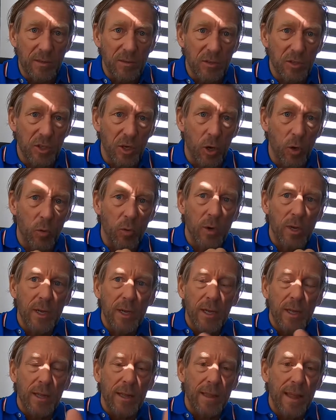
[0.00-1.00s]
So
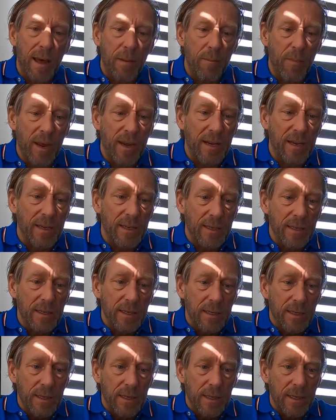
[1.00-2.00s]
that meant
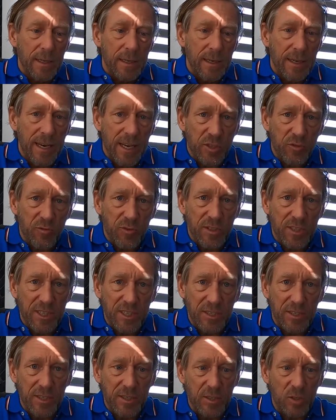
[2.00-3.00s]
less
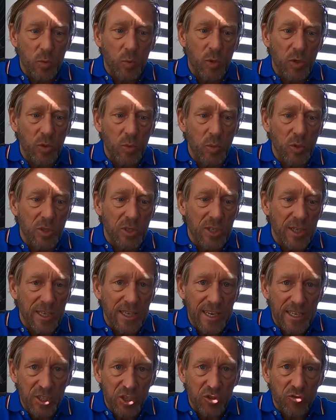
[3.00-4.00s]
resistance, which was
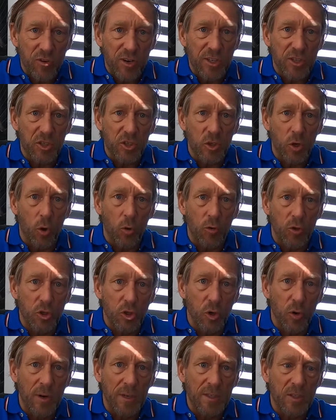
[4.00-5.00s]
less stress on the
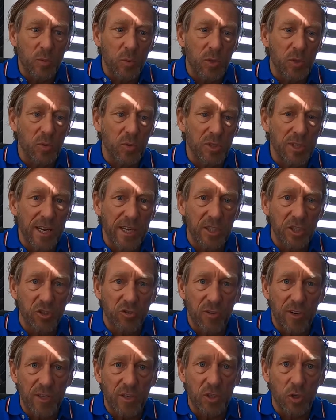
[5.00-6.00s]
joints, which was less
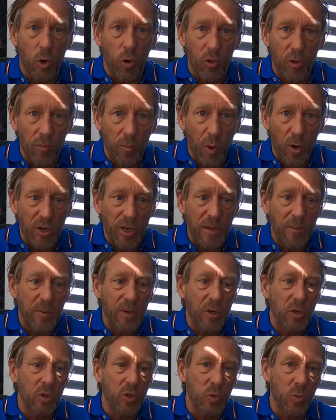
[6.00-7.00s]
stress on the body,
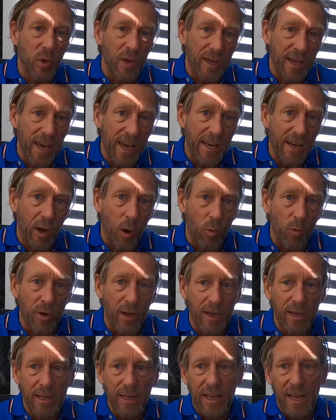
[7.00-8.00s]
because we are getting
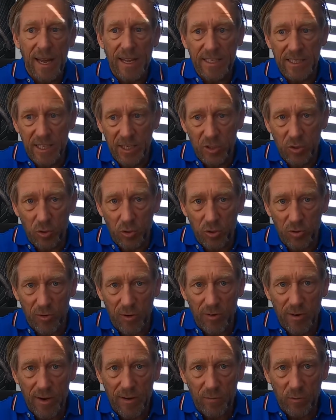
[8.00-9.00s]
older, our
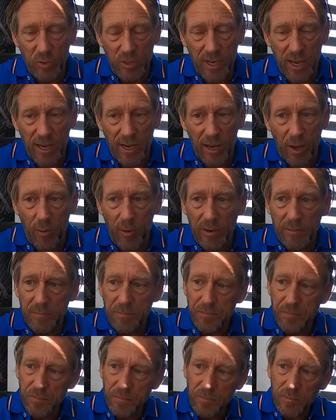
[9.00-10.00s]
testosterone levels get lower,
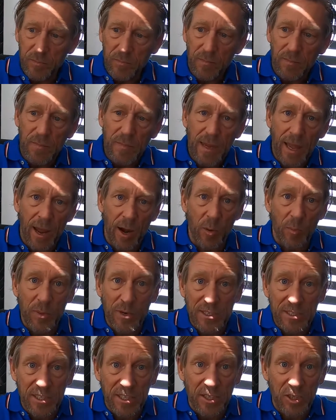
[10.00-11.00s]
our
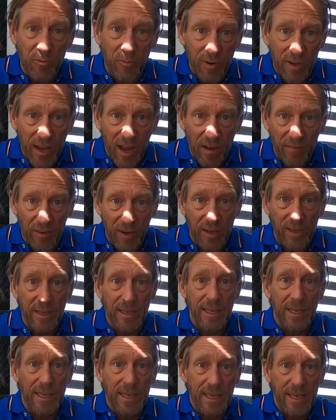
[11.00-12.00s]
ability to recover
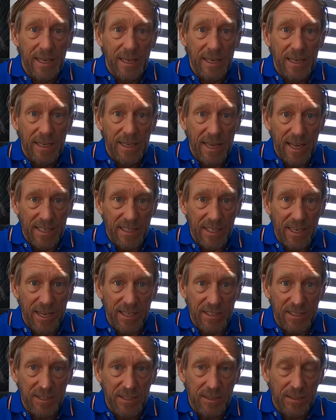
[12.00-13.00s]
gets
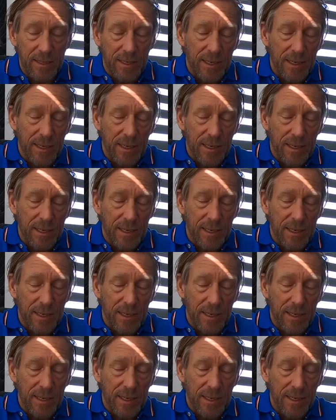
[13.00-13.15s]
less.